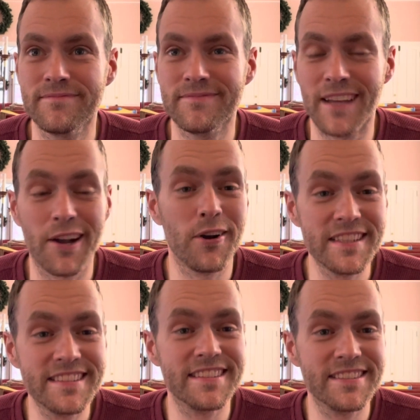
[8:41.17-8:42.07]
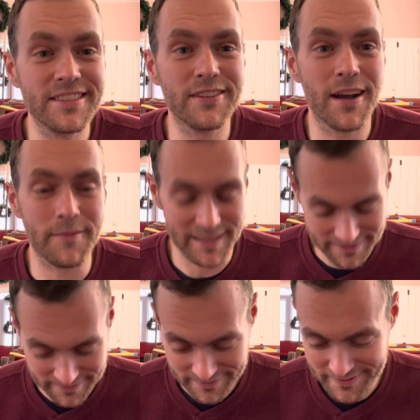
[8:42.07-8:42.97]
that Christ is still
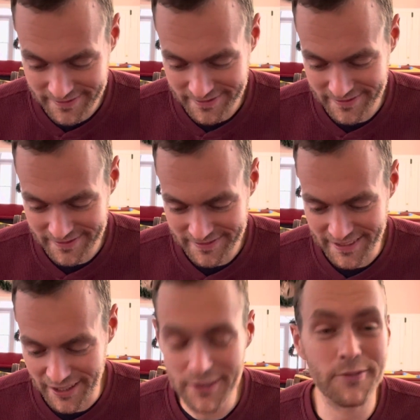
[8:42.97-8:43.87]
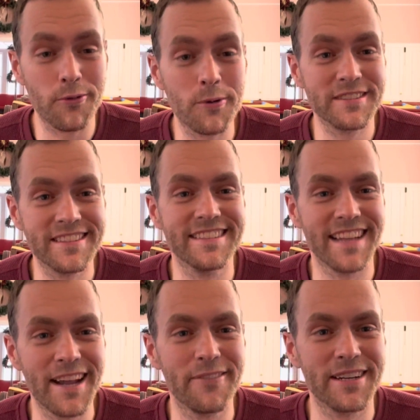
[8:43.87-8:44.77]
coming. And I look forward to the
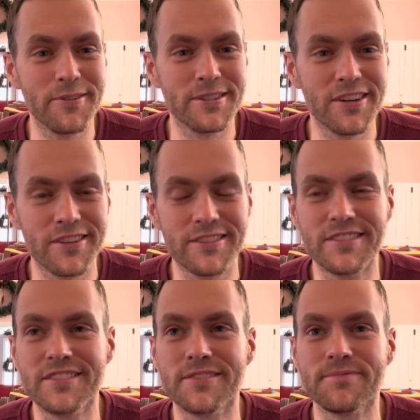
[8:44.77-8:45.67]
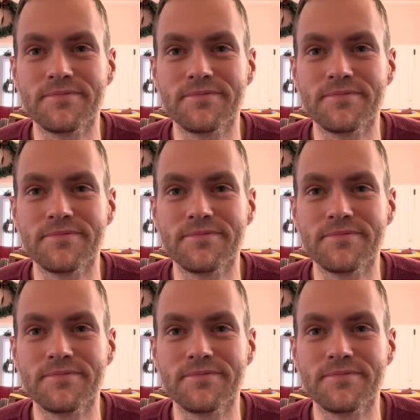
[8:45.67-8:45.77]
day when he returns.